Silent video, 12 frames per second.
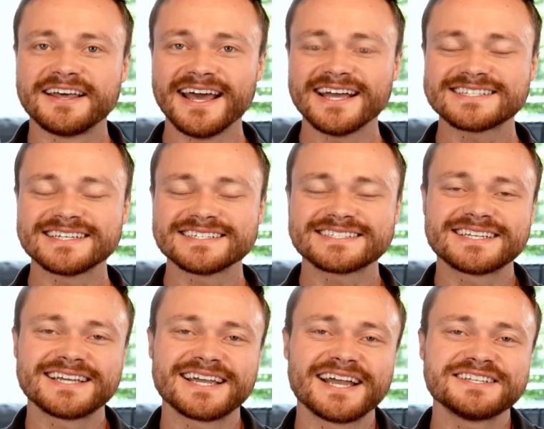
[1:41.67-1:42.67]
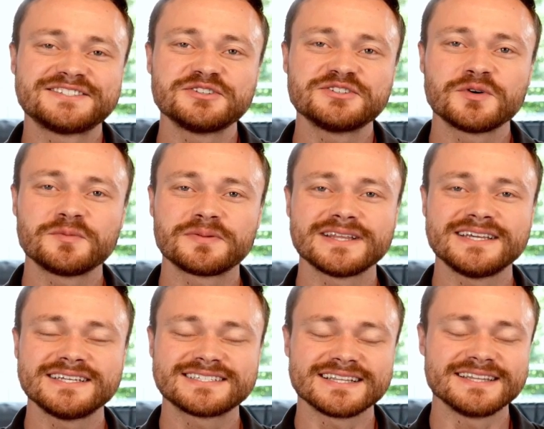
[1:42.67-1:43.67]
That's it. As usual,
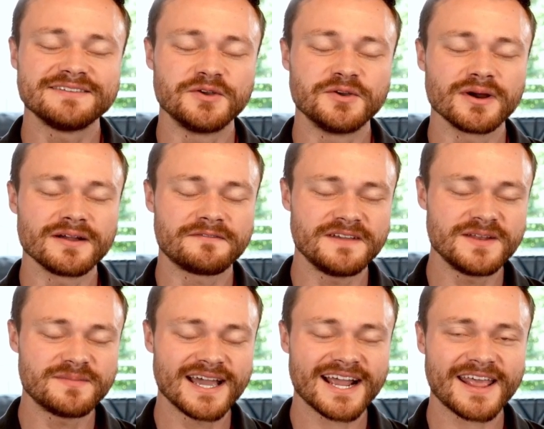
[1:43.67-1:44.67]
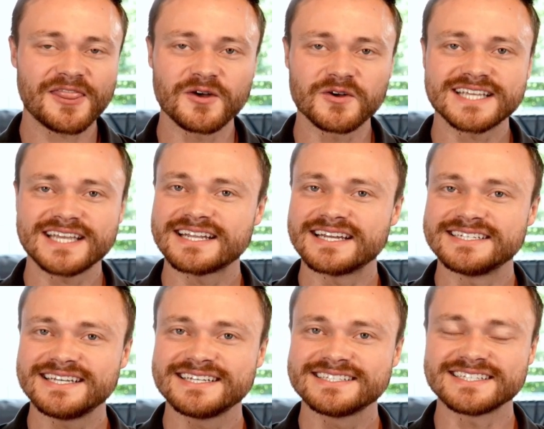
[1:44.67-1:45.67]
please leave your feedback, thoughts, and
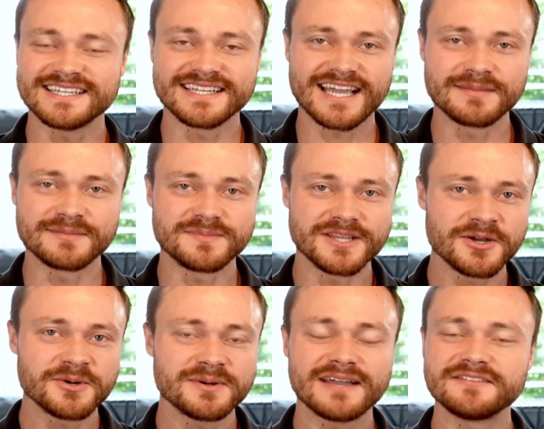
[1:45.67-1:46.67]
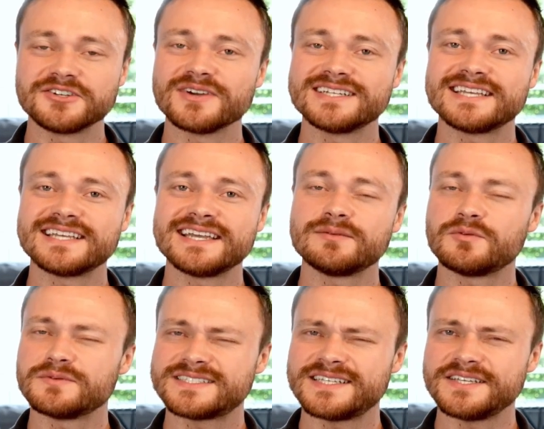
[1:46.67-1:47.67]
ideas in the comments below. Have a great day, and
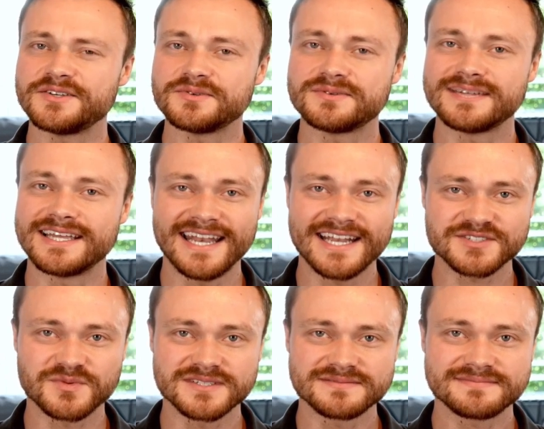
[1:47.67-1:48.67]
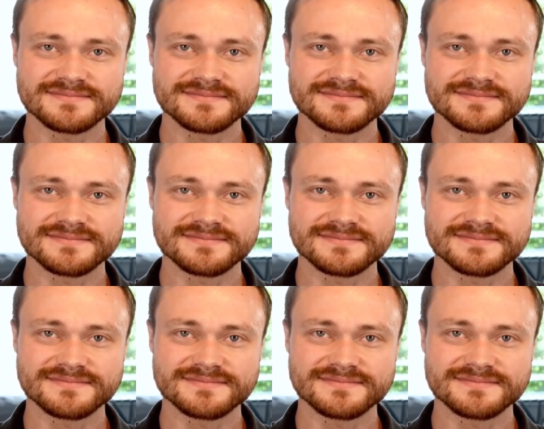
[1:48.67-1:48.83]
we'll see you in the next one.